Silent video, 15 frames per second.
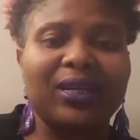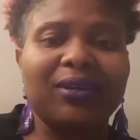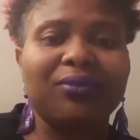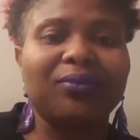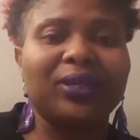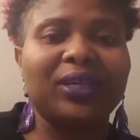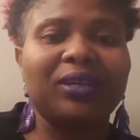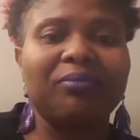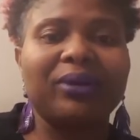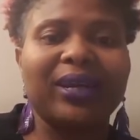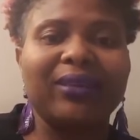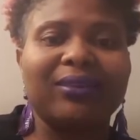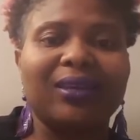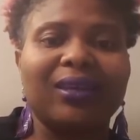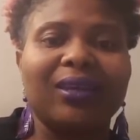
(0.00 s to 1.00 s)
I don't want
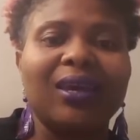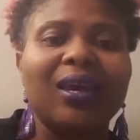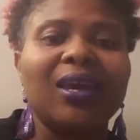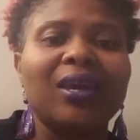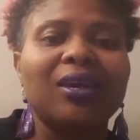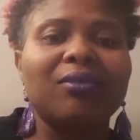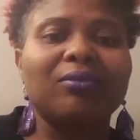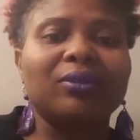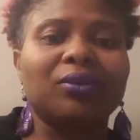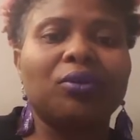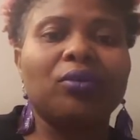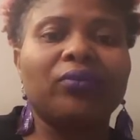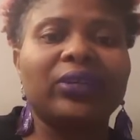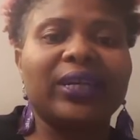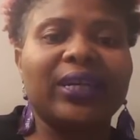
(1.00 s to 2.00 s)
anybody to think it was an
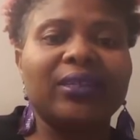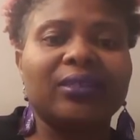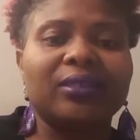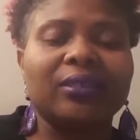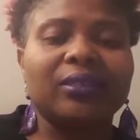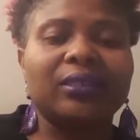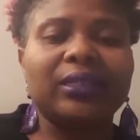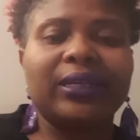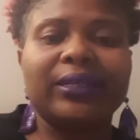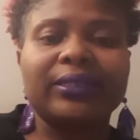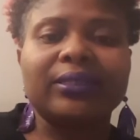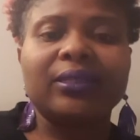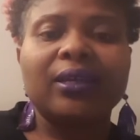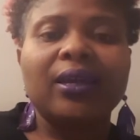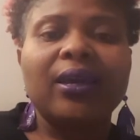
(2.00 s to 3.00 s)
overnight
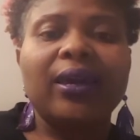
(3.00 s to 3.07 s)
success.